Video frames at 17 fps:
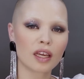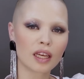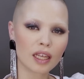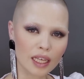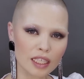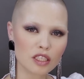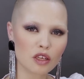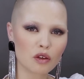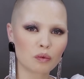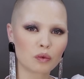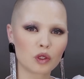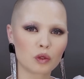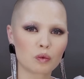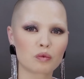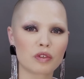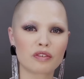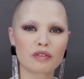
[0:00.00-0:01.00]
glitter
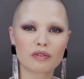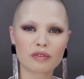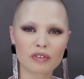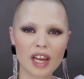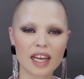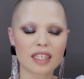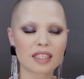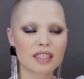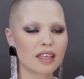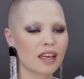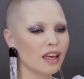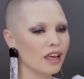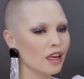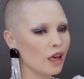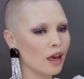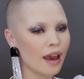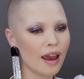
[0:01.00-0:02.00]
will reflect
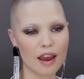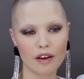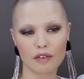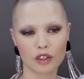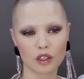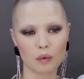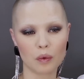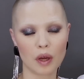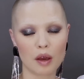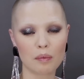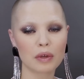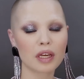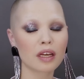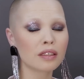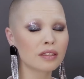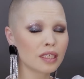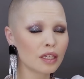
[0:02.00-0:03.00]
everywhere
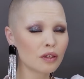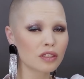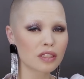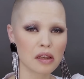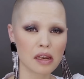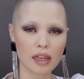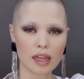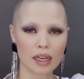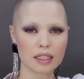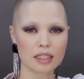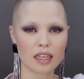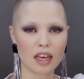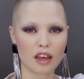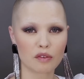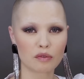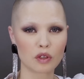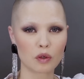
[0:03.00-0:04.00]
because there is light
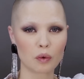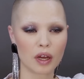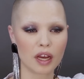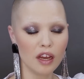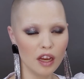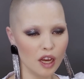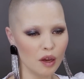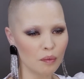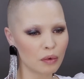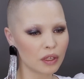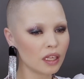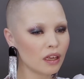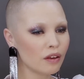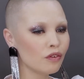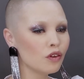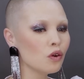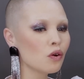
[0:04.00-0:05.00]
everywhere, but
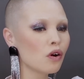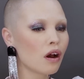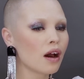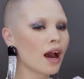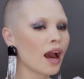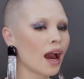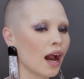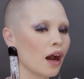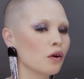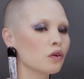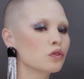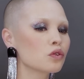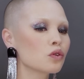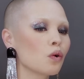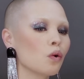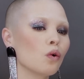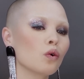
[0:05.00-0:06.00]
if you are
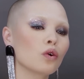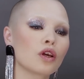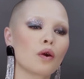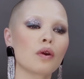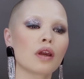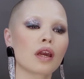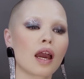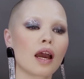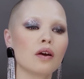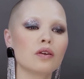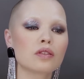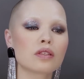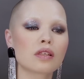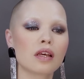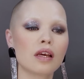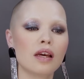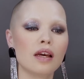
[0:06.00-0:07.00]
out or going
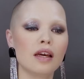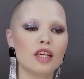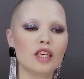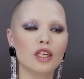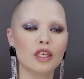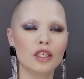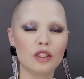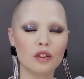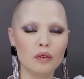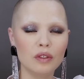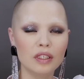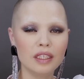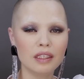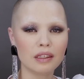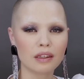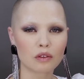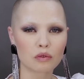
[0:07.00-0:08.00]
out, you
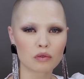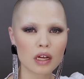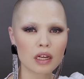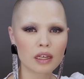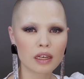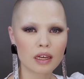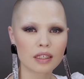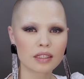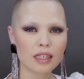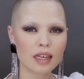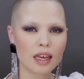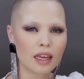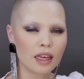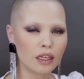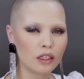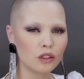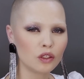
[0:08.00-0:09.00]
need the right light to
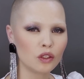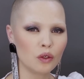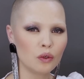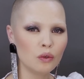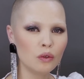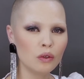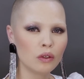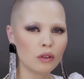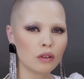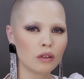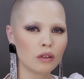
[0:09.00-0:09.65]
hit you